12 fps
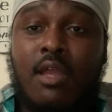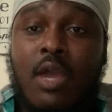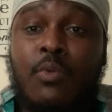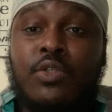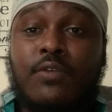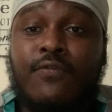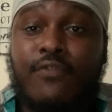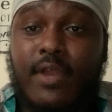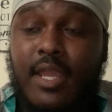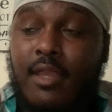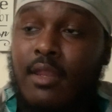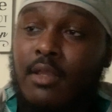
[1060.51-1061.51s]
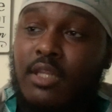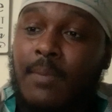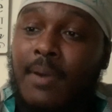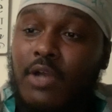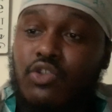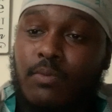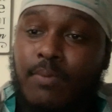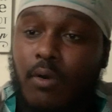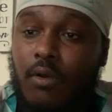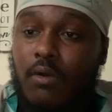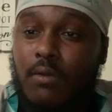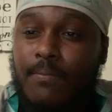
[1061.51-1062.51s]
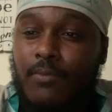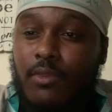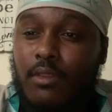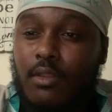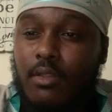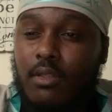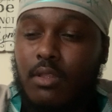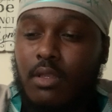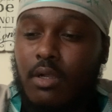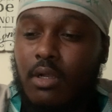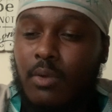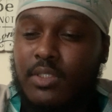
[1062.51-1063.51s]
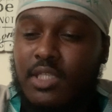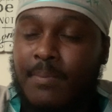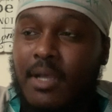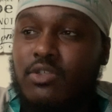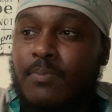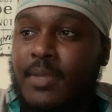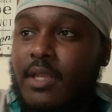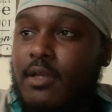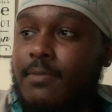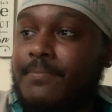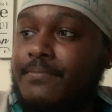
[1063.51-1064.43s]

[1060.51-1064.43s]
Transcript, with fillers: We was afraid. The Apostle Paul, or the Apostle Peter.